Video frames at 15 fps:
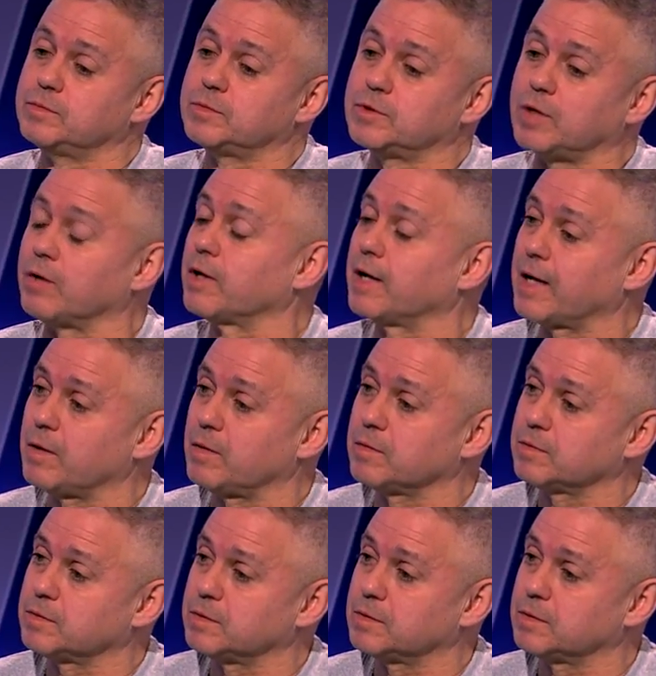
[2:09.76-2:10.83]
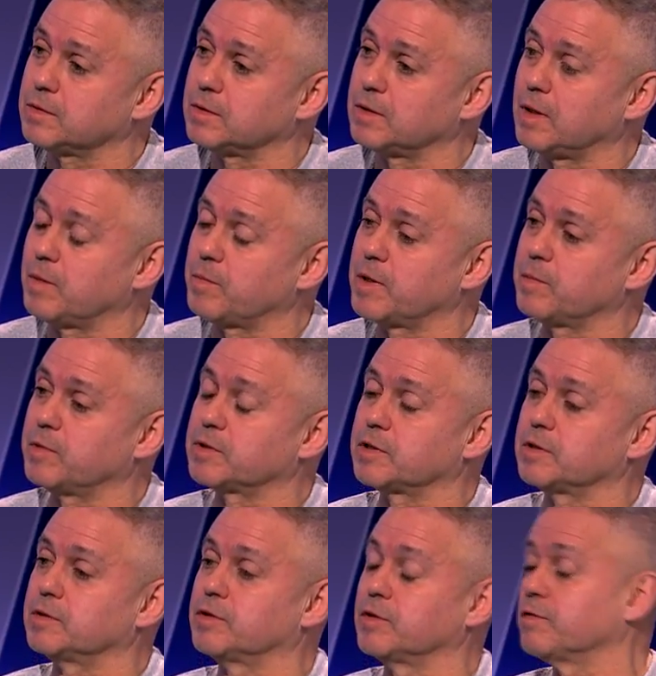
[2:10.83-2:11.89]
don't allow people
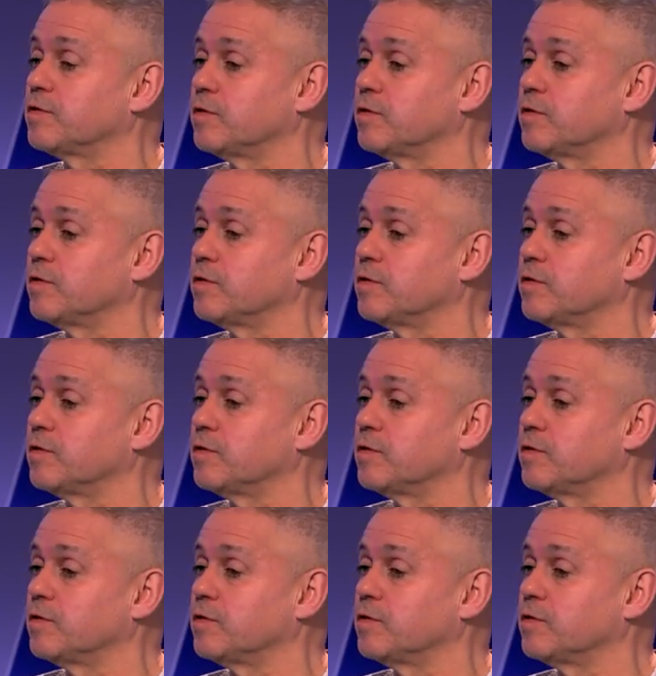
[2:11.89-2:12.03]
to do